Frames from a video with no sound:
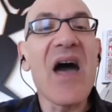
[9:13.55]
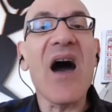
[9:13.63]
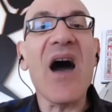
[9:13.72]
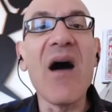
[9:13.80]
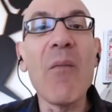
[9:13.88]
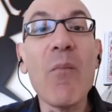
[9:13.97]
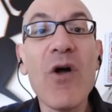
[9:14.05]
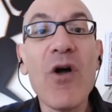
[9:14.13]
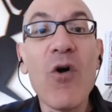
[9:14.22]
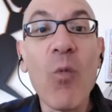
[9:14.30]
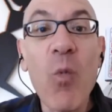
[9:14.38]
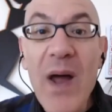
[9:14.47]
Um,
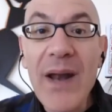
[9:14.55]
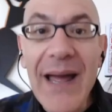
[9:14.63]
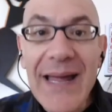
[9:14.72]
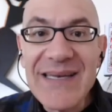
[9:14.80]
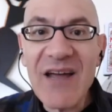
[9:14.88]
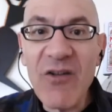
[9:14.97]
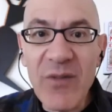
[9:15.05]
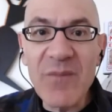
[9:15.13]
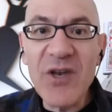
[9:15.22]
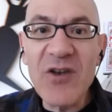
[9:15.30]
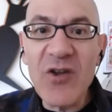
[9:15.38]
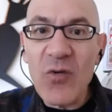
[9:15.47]
what I tell them to
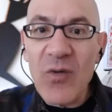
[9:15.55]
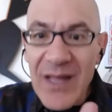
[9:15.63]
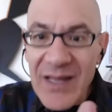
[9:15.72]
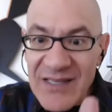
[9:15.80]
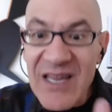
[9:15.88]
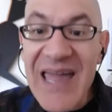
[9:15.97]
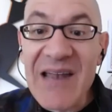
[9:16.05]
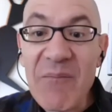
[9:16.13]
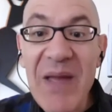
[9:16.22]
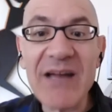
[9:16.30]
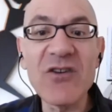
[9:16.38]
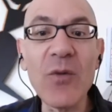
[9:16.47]
do, to get
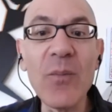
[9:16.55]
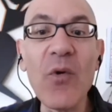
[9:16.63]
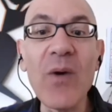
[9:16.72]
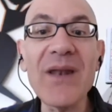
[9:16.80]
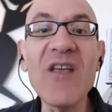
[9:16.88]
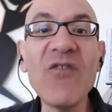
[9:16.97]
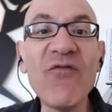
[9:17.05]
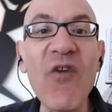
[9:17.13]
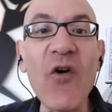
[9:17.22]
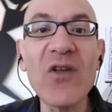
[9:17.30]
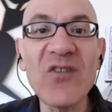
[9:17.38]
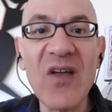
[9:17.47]
back to your point, is
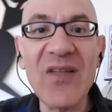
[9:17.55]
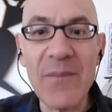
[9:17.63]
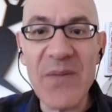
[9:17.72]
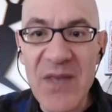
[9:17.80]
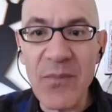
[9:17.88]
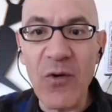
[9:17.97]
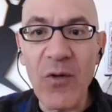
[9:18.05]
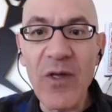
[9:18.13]
focus on the people.